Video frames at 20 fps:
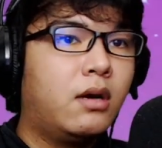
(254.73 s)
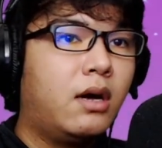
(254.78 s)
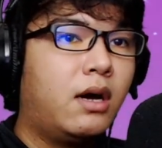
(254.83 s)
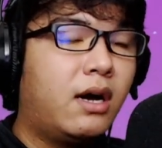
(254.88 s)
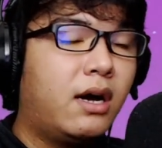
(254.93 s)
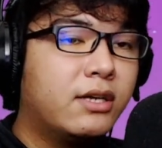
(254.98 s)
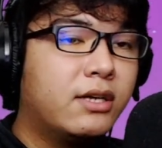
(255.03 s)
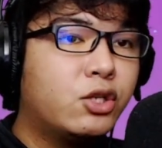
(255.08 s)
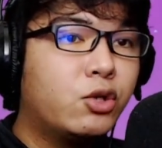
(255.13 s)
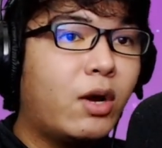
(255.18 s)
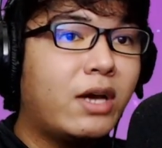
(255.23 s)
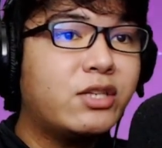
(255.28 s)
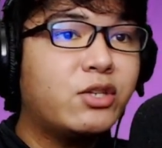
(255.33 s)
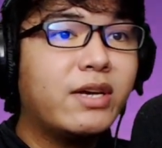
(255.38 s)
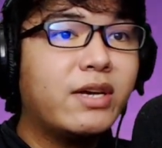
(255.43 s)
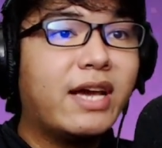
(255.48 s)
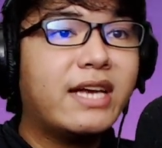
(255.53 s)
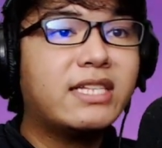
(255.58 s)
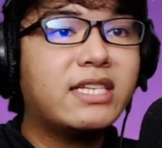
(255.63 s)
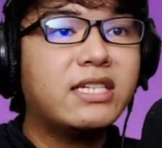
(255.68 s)
So as you
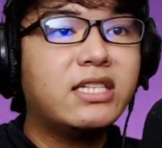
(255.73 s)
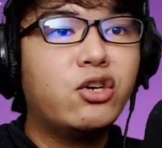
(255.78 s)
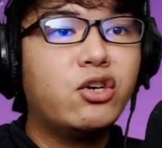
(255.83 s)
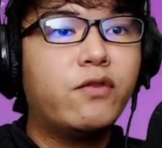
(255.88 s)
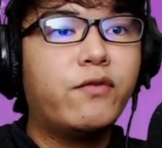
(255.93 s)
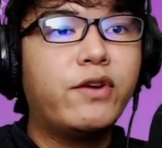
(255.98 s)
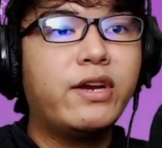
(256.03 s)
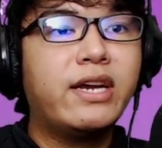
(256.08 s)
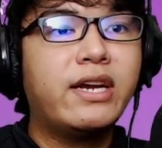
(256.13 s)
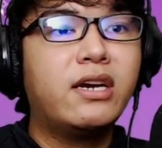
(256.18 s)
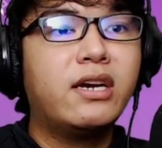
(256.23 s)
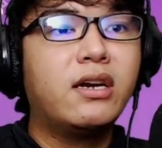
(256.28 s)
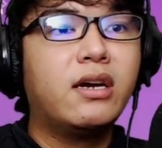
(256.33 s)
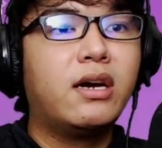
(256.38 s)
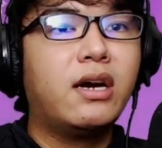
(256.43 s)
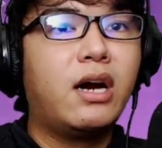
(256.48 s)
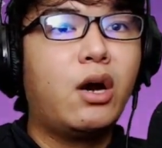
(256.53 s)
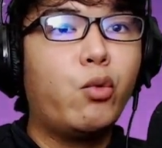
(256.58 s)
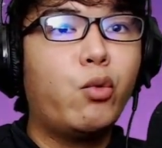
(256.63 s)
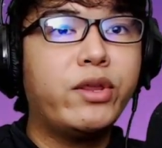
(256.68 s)
guys can see over here,
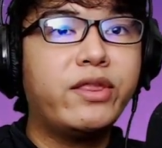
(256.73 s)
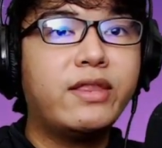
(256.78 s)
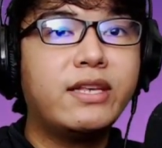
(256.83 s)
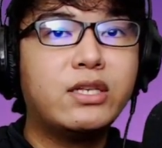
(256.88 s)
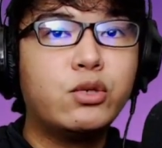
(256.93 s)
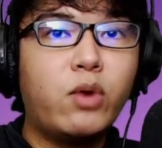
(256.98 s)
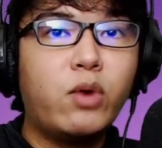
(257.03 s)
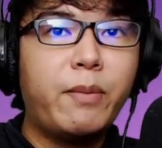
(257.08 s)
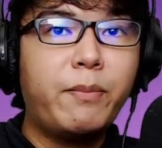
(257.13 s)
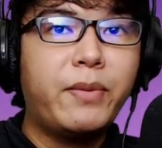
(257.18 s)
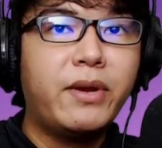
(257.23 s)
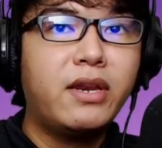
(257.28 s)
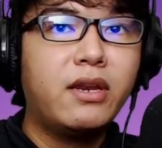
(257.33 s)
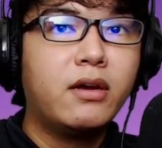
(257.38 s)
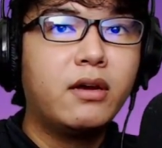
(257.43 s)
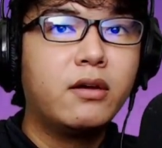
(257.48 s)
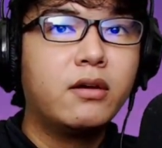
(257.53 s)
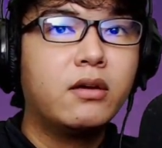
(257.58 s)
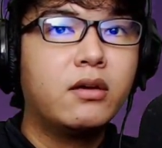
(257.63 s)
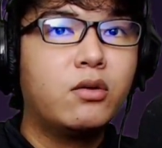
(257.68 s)
with this weapon,
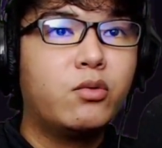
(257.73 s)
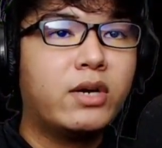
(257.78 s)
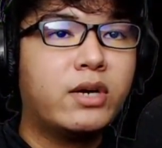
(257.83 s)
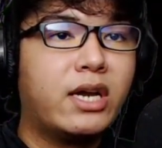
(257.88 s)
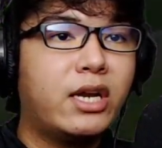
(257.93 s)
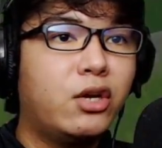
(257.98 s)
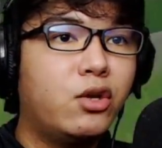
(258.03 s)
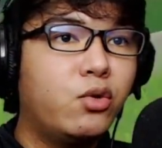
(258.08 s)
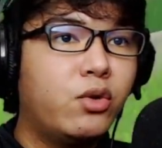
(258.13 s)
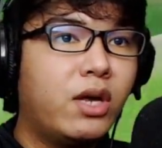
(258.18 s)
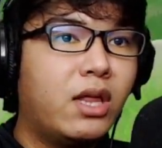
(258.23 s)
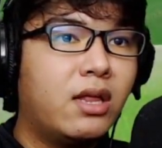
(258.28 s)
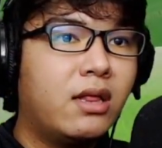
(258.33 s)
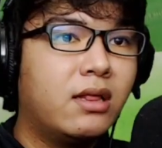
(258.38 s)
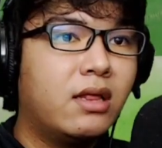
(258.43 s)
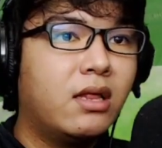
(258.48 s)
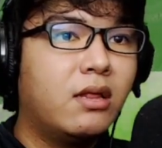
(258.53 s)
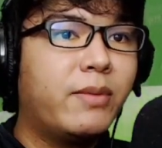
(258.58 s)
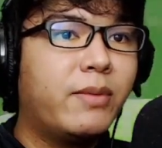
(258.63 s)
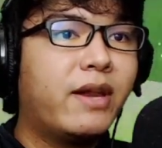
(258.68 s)
we're gonna do a
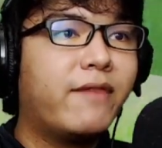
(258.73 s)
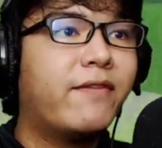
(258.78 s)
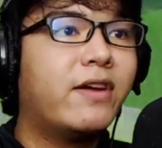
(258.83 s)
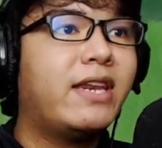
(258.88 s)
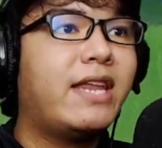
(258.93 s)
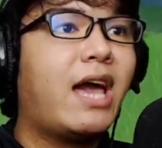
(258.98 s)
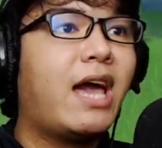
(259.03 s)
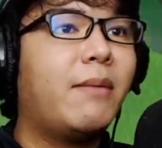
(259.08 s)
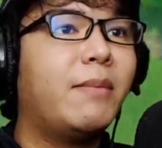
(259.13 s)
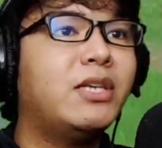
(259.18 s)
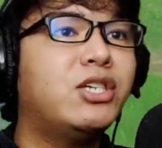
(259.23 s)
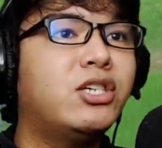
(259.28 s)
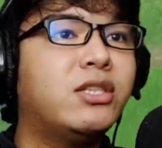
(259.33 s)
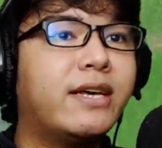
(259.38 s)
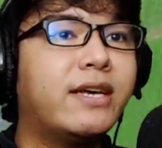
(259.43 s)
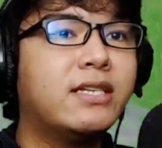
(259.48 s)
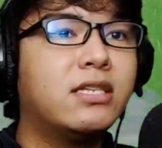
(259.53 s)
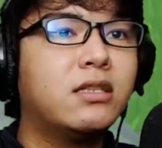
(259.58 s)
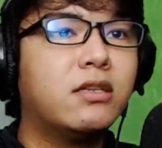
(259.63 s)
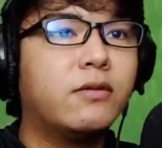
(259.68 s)
little bit of a damage
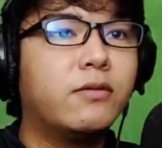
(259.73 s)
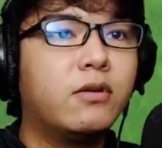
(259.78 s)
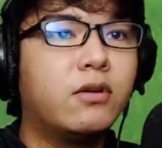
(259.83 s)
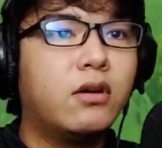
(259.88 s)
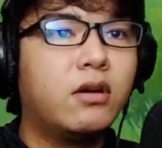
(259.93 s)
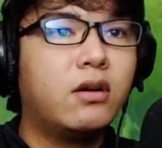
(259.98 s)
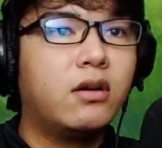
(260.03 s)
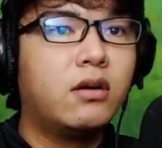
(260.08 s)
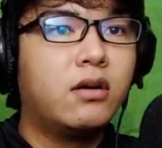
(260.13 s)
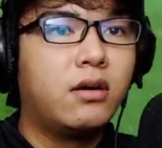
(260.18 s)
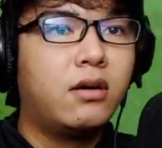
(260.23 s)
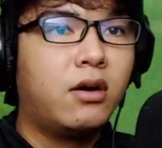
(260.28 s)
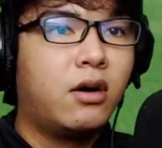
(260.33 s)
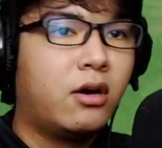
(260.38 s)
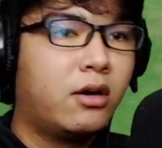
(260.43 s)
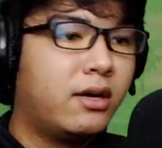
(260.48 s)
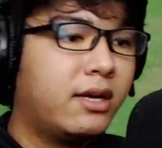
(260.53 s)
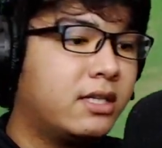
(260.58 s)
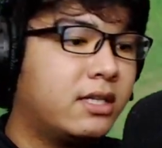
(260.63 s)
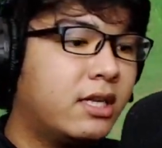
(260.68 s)
test
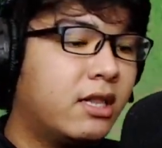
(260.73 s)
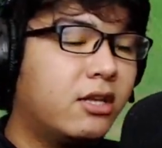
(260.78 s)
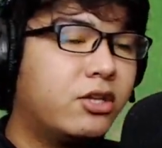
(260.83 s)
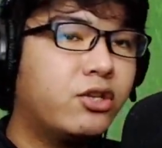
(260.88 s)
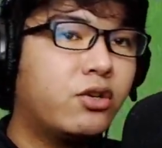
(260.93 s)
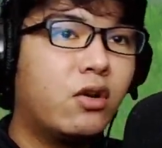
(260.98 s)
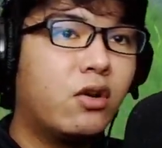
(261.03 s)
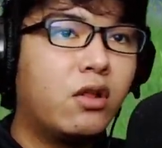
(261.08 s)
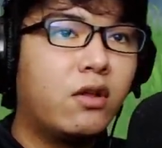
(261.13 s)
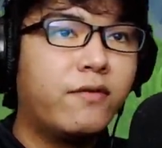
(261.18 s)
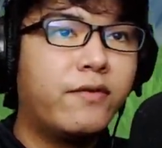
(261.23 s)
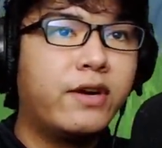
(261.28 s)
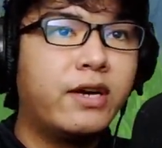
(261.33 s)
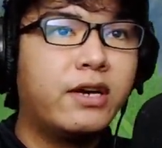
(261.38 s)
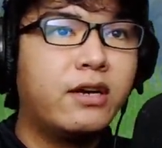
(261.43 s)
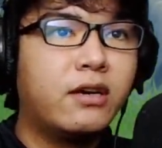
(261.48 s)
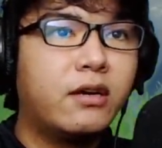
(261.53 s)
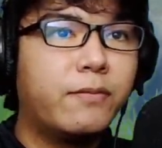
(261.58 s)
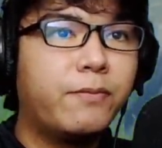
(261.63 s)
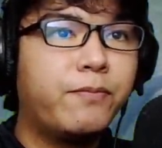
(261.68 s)
on this hilichurl over
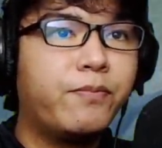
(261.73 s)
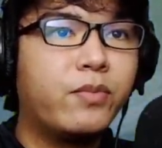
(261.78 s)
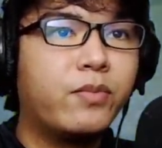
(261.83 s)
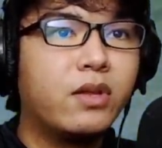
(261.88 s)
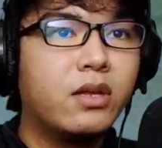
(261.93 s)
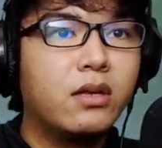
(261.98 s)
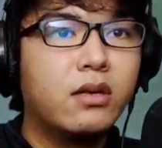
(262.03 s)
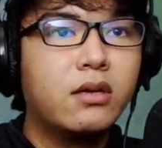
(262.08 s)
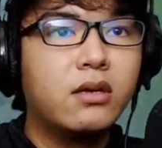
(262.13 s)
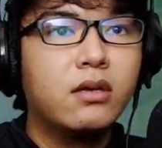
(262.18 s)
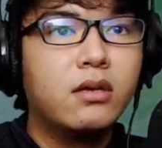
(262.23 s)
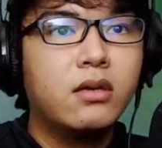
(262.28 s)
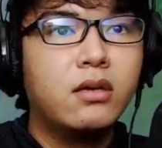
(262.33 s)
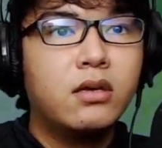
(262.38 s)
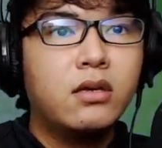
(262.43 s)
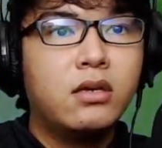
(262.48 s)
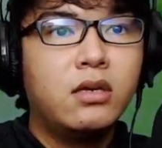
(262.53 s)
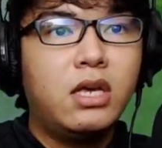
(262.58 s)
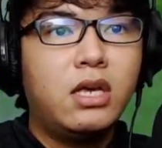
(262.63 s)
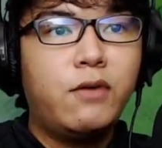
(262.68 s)
here.
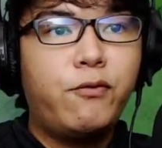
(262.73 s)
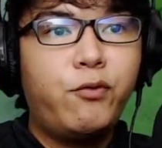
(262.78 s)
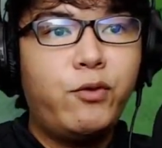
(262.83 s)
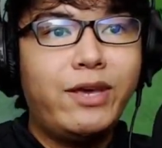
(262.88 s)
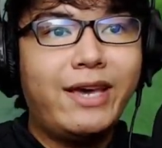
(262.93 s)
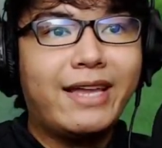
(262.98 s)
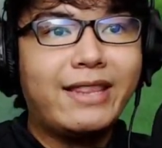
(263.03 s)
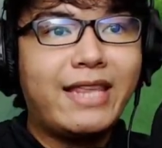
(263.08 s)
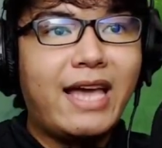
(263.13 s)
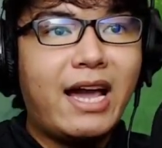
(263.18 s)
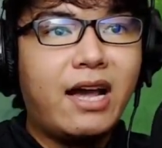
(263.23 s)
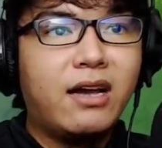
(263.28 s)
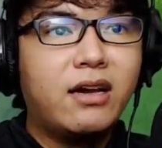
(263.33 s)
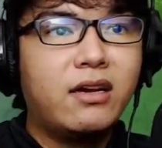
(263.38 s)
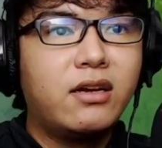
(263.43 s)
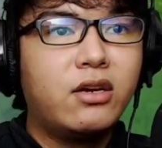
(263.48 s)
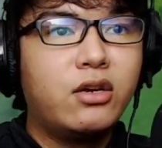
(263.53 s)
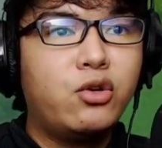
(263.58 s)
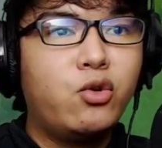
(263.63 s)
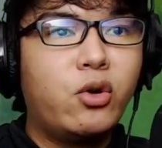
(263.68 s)
If we attack,
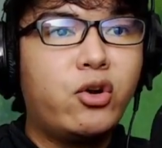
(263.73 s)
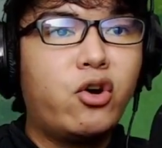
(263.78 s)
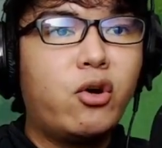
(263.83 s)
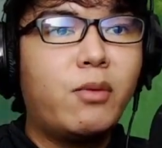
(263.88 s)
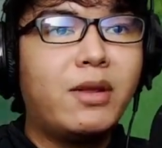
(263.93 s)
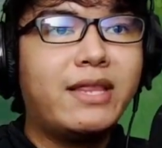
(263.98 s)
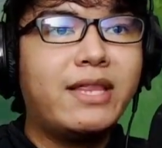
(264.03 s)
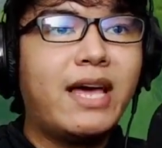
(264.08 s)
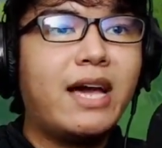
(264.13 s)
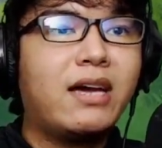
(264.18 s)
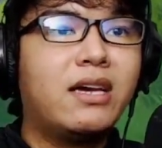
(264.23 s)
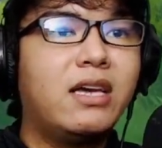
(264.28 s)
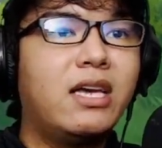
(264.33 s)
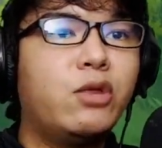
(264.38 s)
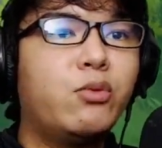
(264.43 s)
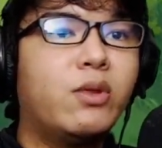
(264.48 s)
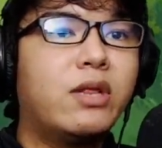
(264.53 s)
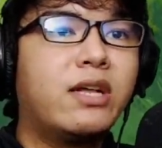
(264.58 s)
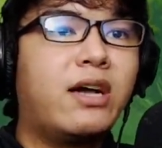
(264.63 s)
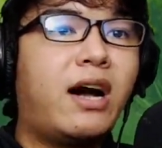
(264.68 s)
do a normal attack,
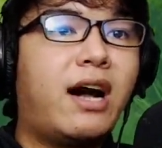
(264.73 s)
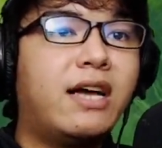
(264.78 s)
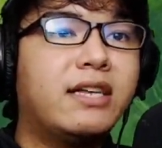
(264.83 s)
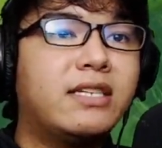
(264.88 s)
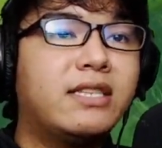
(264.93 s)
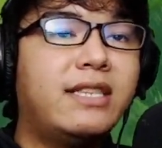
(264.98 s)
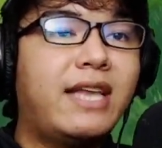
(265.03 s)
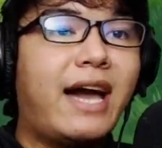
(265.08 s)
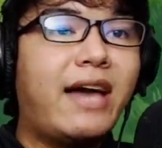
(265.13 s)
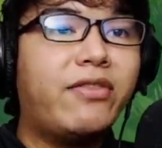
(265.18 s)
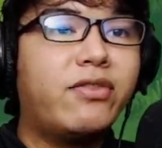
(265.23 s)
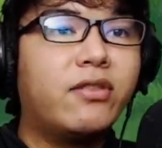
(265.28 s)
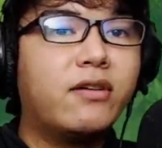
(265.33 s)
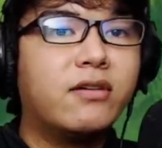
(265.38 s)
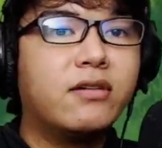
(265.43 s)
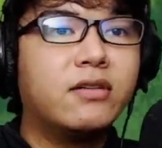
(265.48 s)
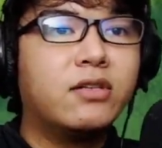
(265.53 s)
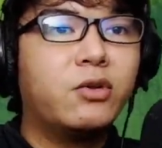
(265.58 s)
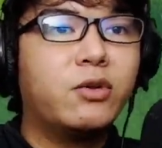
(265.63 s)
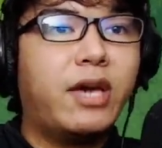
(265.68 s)
it will cause that.
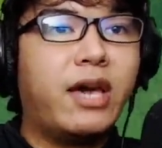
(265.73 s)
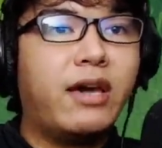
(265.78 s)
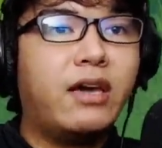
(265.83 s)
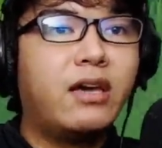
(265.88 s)
So yeah,